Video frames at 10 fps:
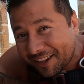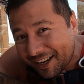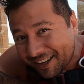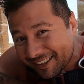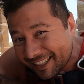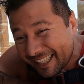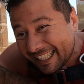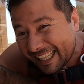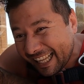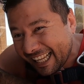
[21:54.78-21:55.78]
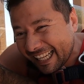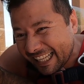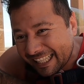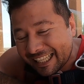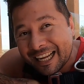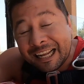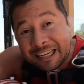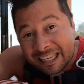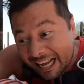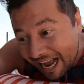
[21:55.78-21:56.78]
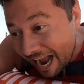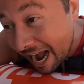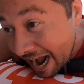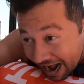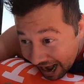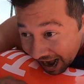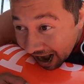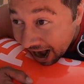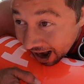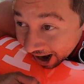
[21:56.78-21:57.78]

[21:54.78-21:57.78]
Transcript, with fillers: go, let go. oh, there it goes!